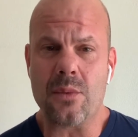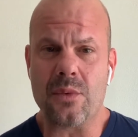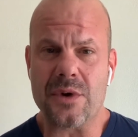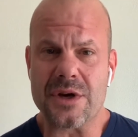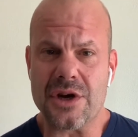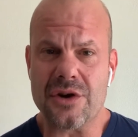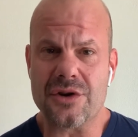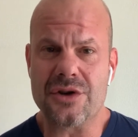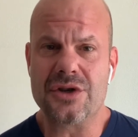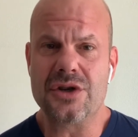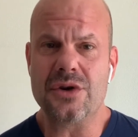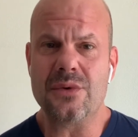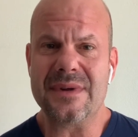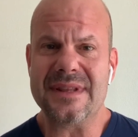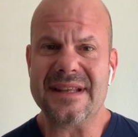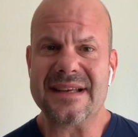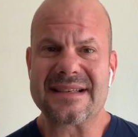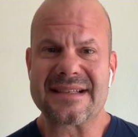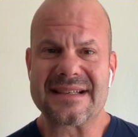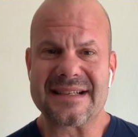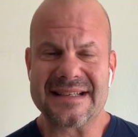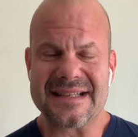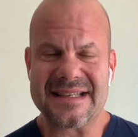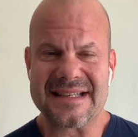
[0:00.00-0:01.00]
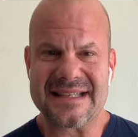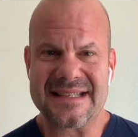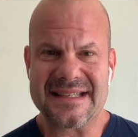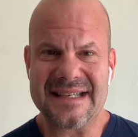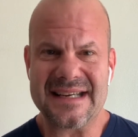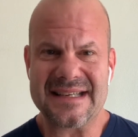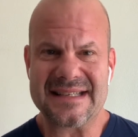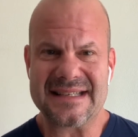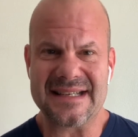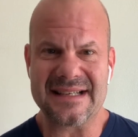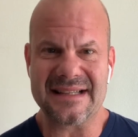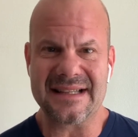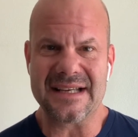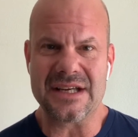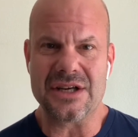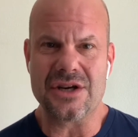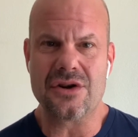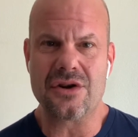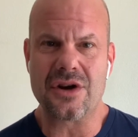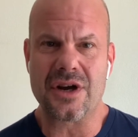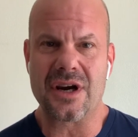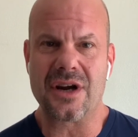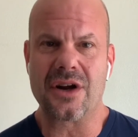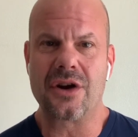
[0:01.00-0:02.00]
When you're doing this consistently,
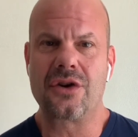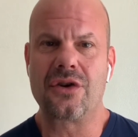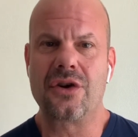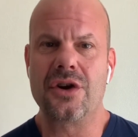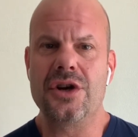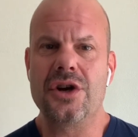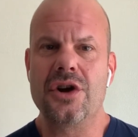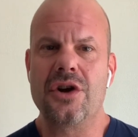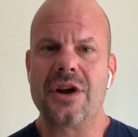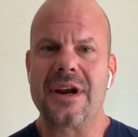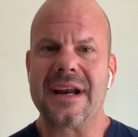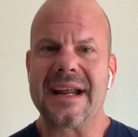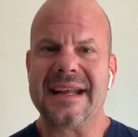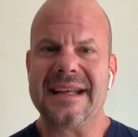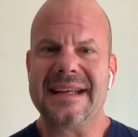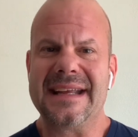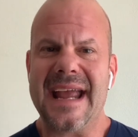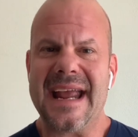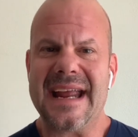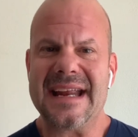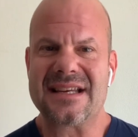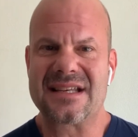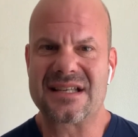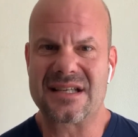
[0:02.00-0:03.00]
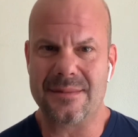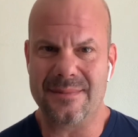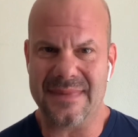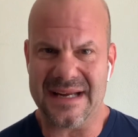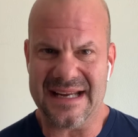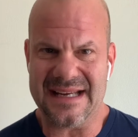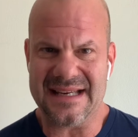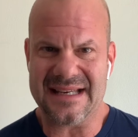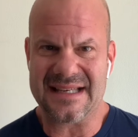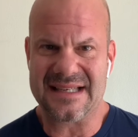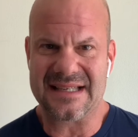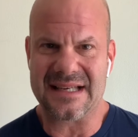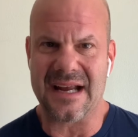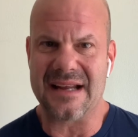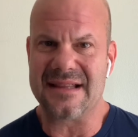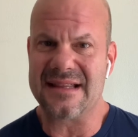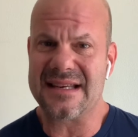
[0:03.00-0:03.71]
you're gonna gain some insight.